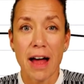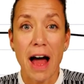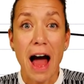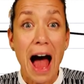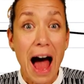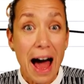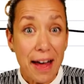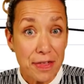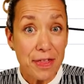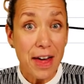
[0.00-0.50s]

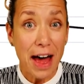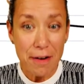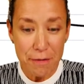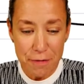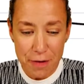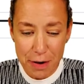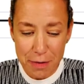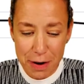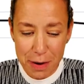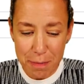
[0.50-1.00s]
At that
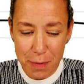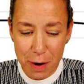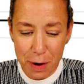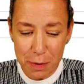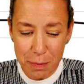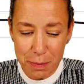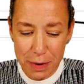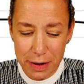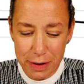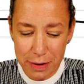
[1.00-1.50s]
very
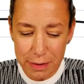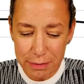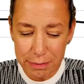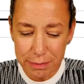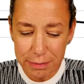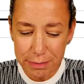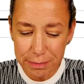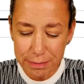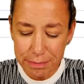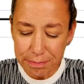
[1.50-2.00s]
moment.
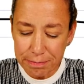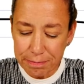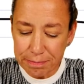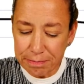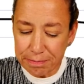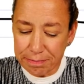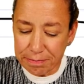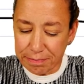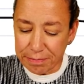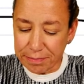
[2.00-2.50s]

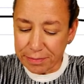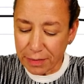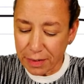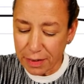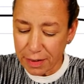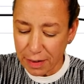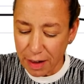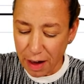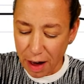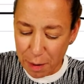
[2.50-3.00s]

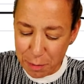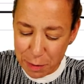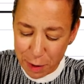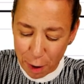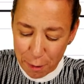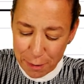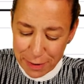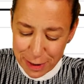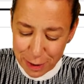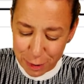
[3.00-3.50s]
I'm
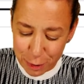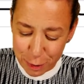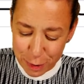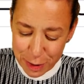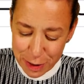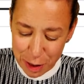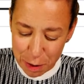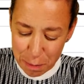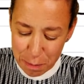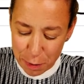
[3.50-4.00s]
going to
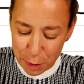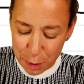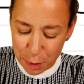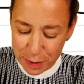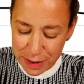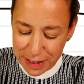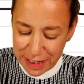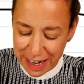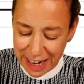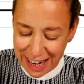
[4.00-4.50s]
also
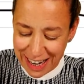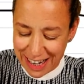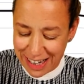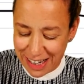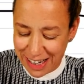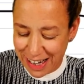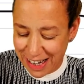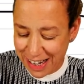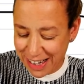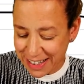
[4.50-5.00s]
put in
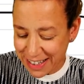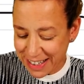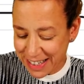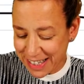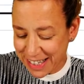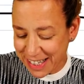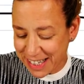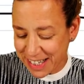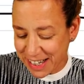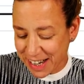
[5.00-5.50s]

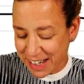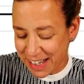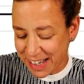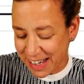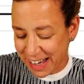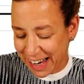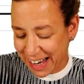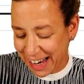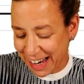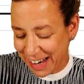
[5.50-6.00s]

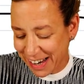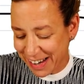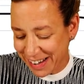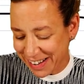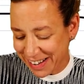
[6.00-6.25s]
suddenly.